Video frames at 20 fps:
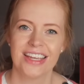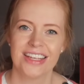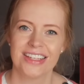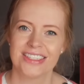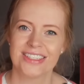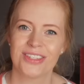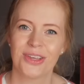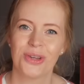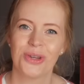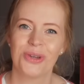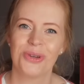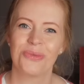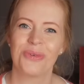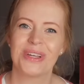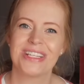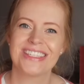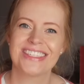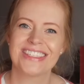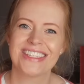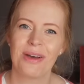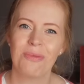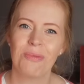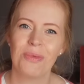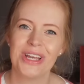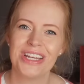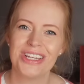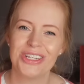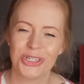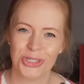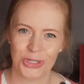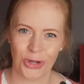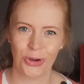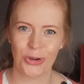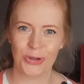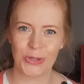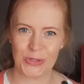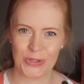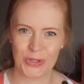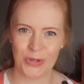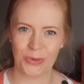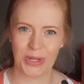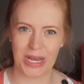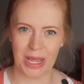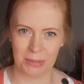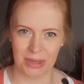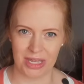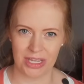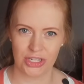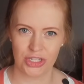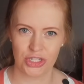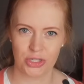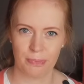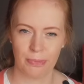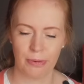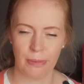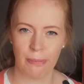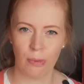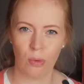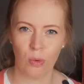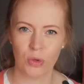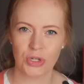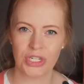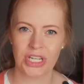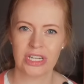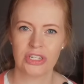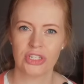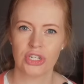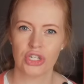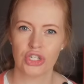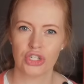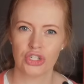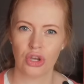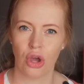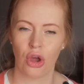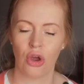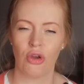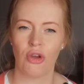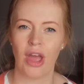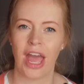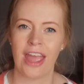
So when someone shows you an image purporting to show